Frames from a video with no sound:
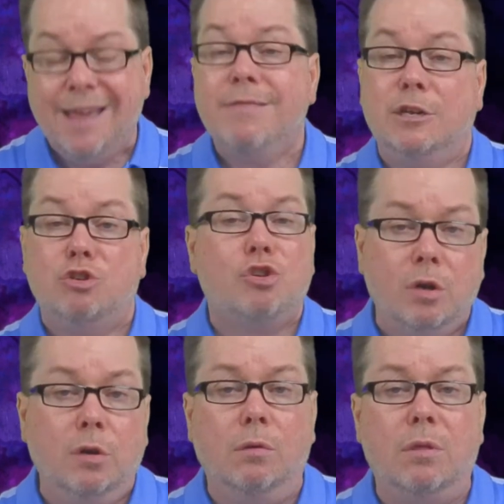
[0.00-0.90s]
that
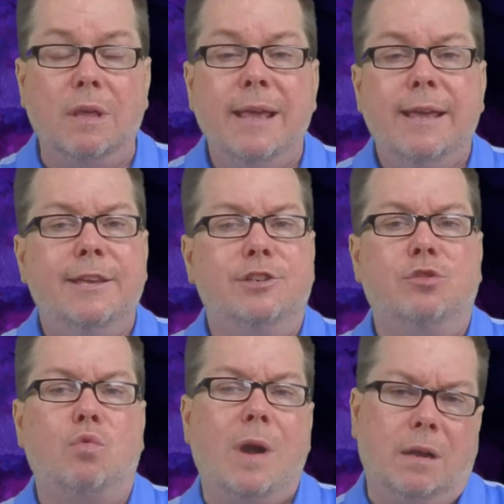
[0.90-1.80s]
truth is
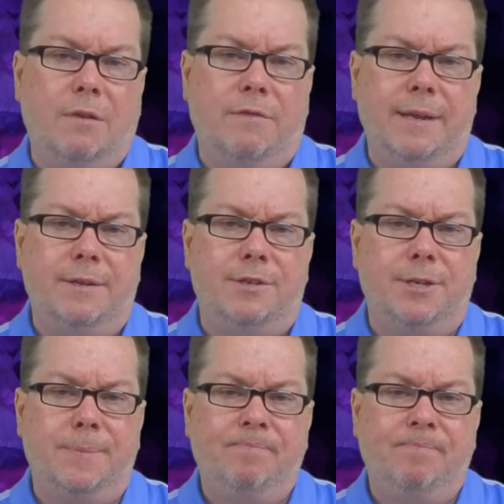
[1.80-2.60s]
relevant.